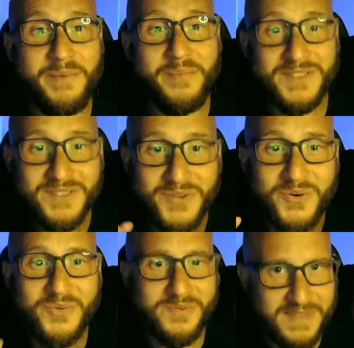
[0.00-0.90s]

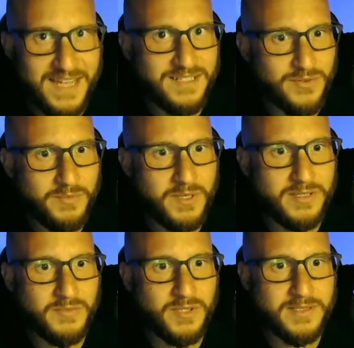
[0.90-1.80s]
So that's going to be
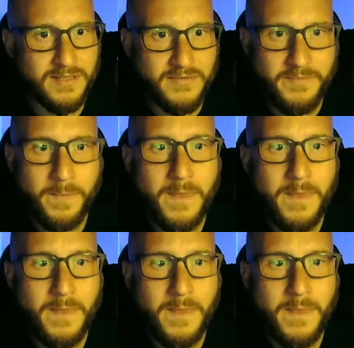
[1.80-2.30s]
some good stuff.